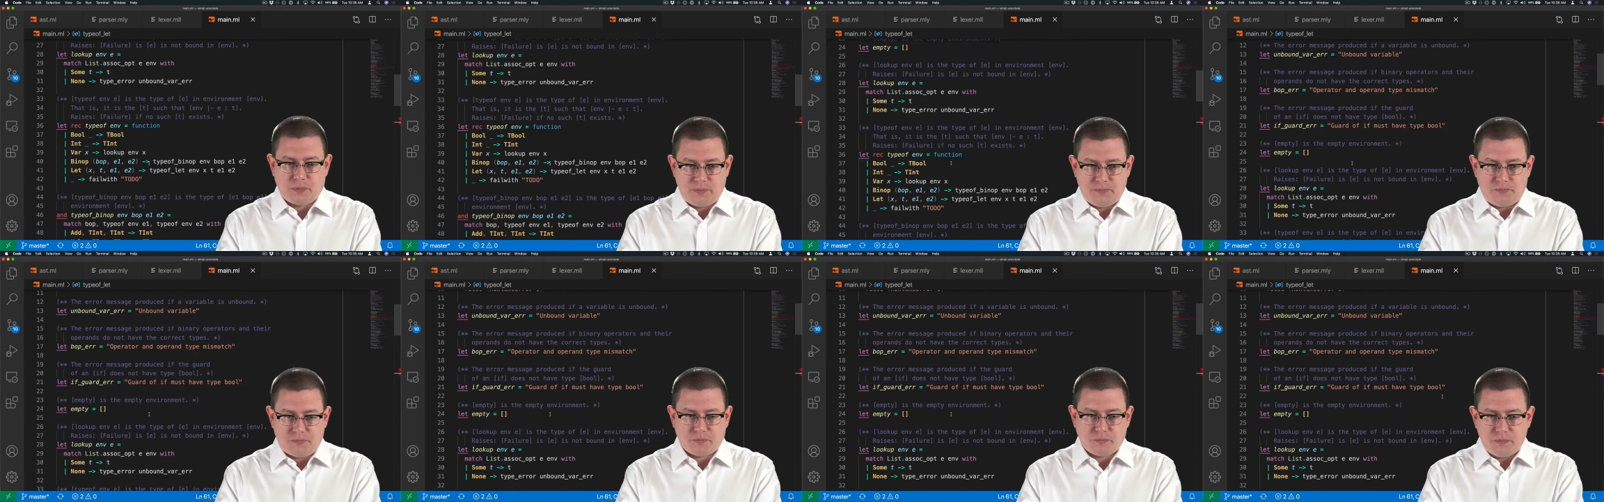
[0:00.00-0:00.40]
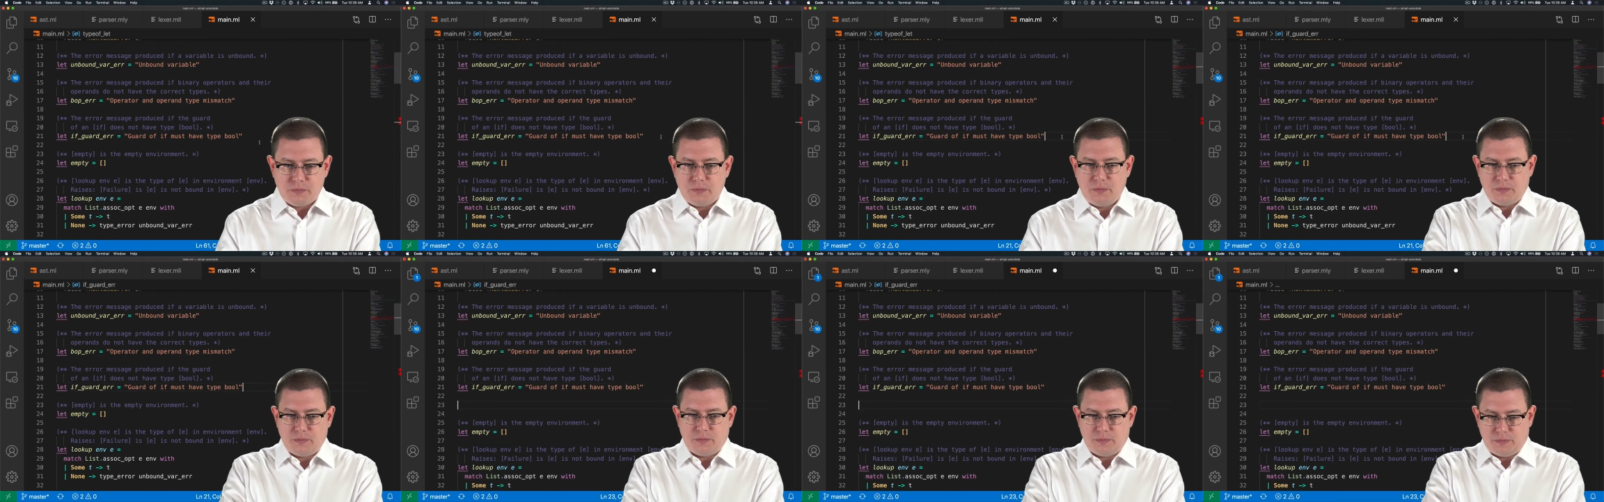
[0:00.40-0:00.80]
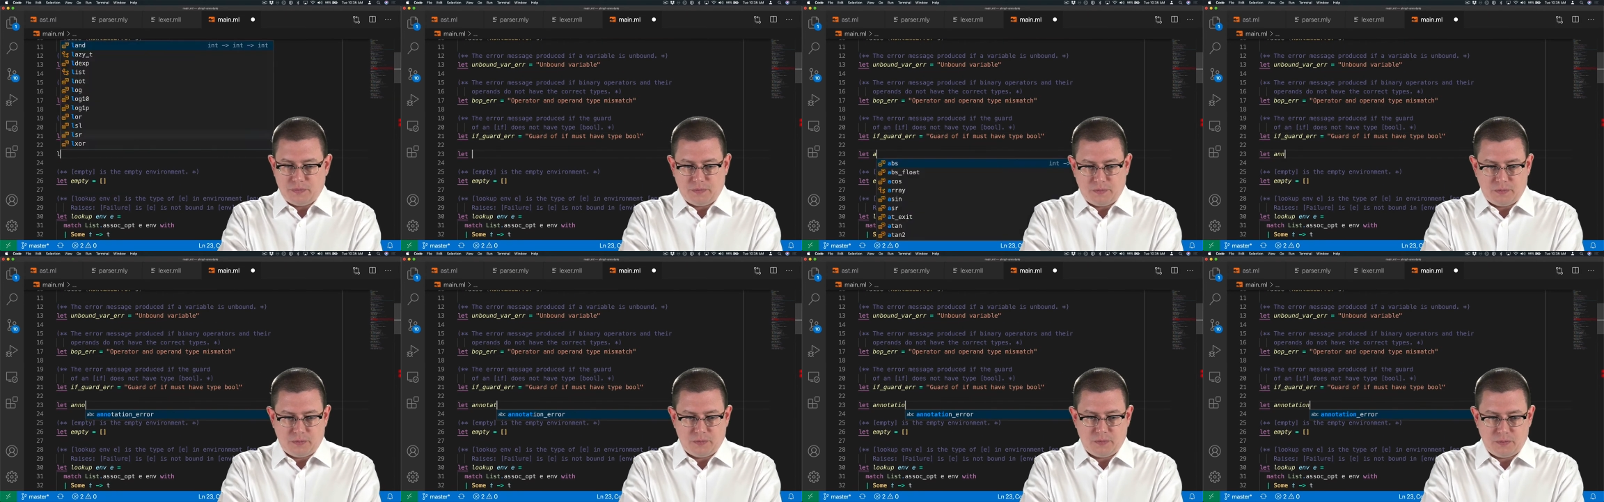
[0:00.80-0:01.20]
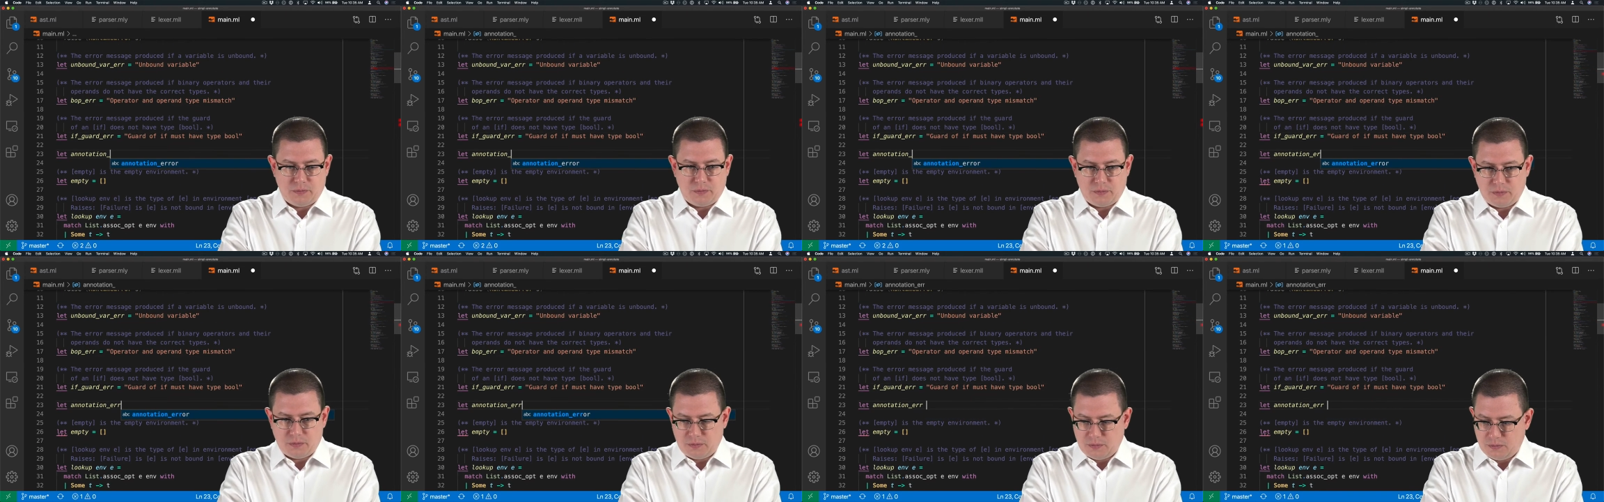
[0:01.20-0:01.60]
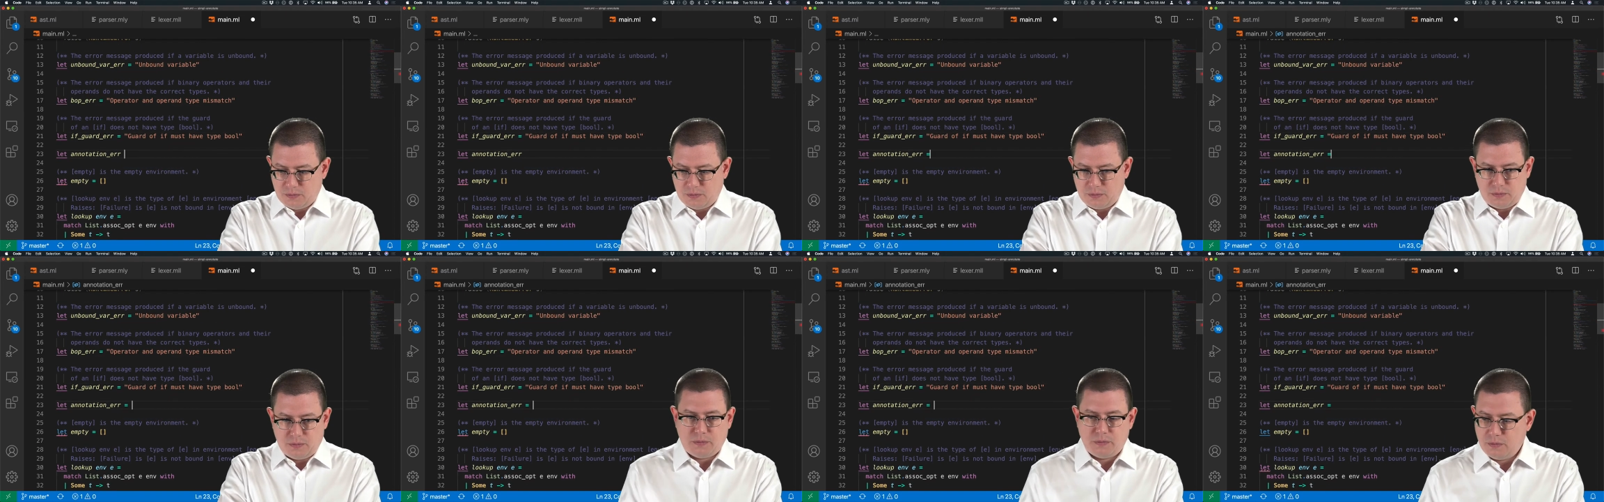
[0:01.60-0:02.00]

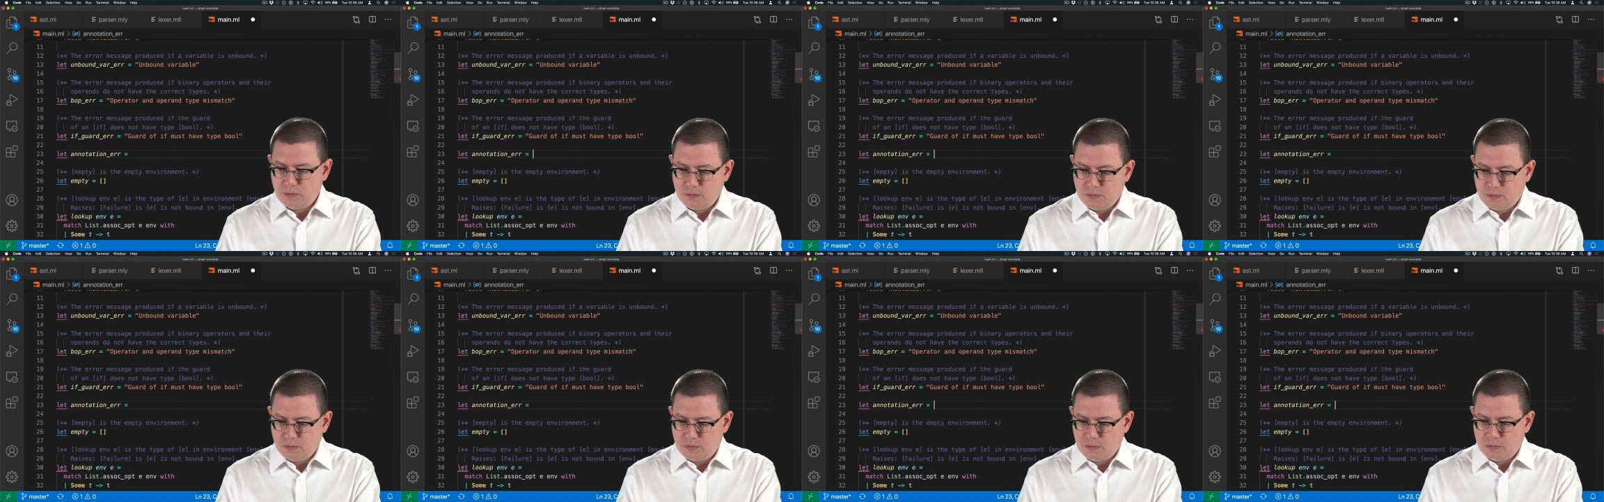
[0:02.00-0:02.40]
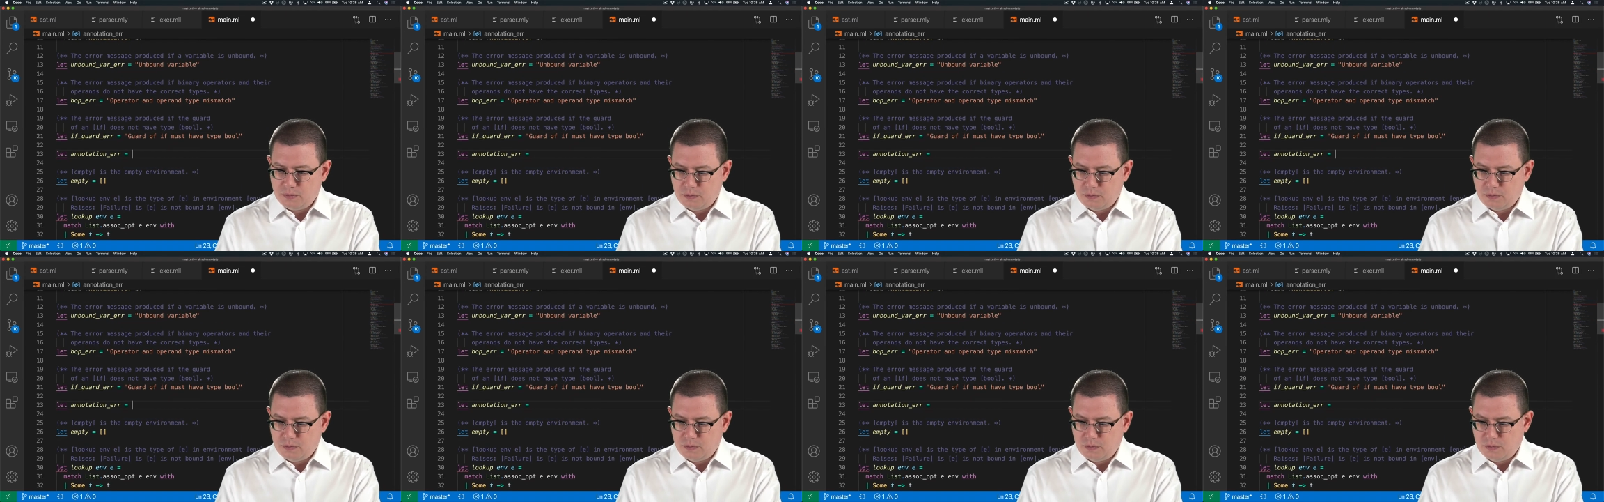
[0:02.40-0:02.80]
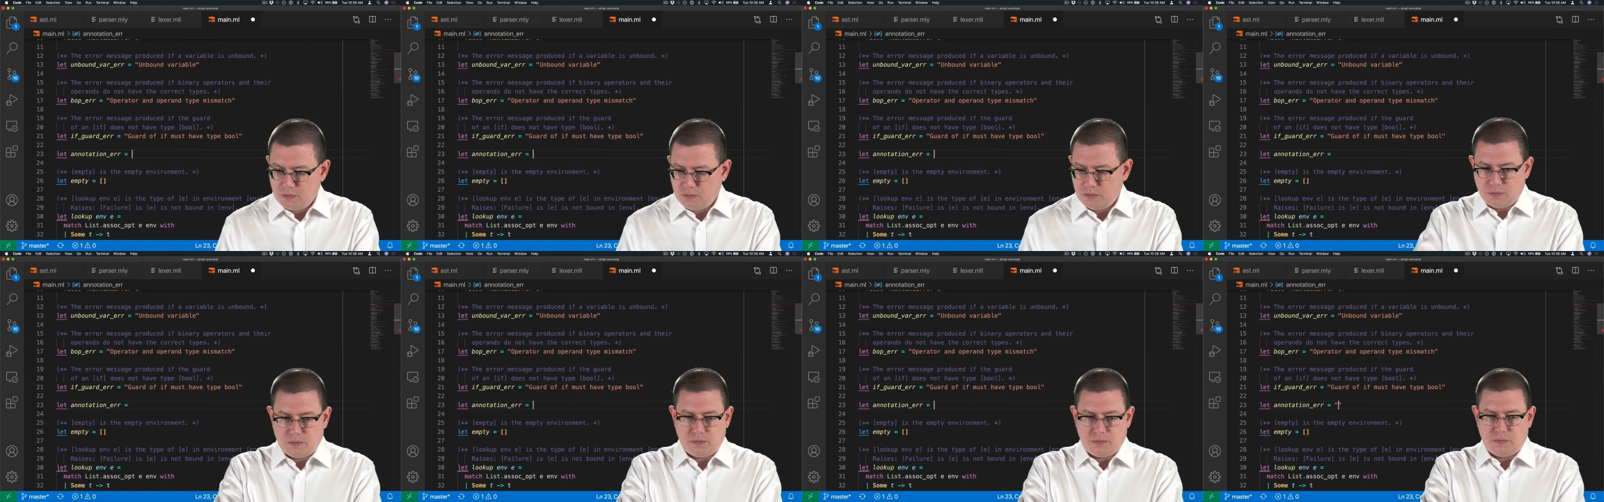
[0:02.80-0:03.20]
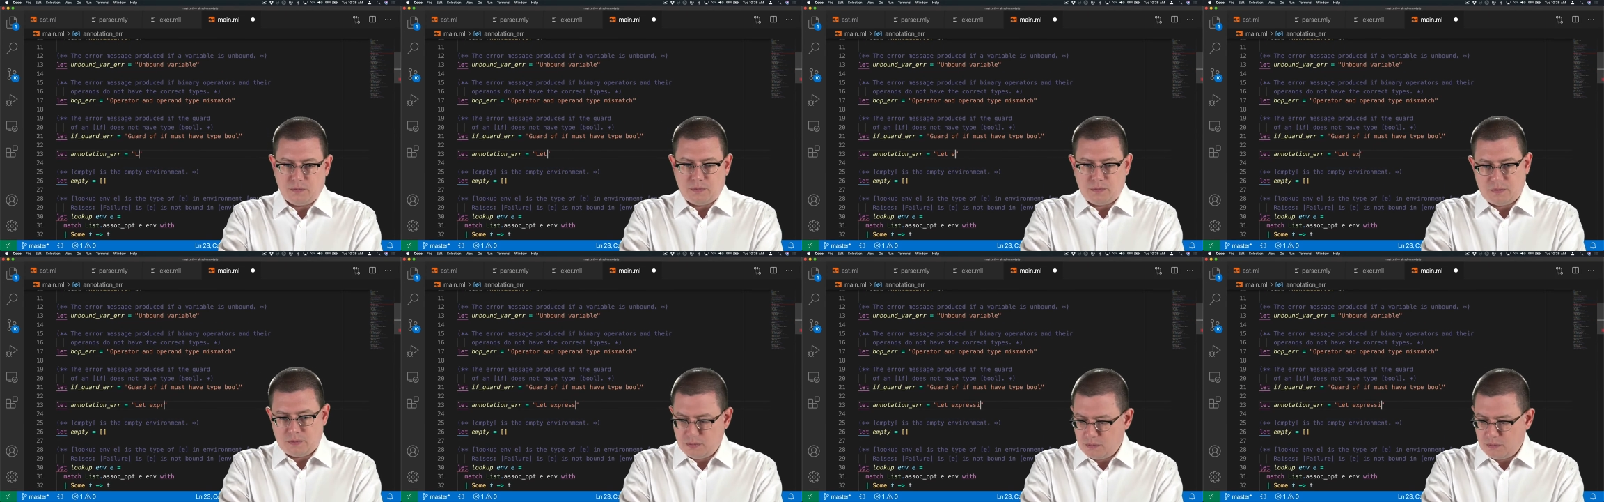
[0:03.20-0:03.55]
(silence)